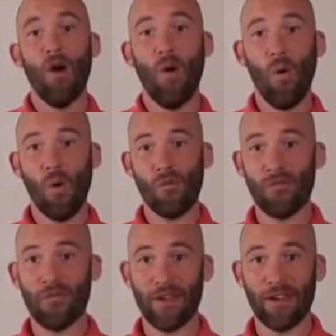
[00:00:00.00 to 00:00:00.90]
or
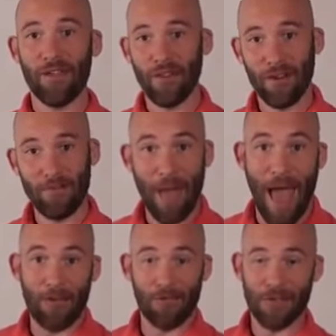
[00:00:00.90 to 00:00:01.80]
for very, very
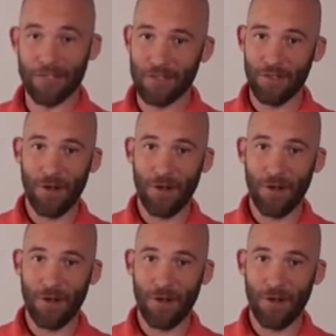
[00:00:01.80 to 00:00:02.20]
bad reasons.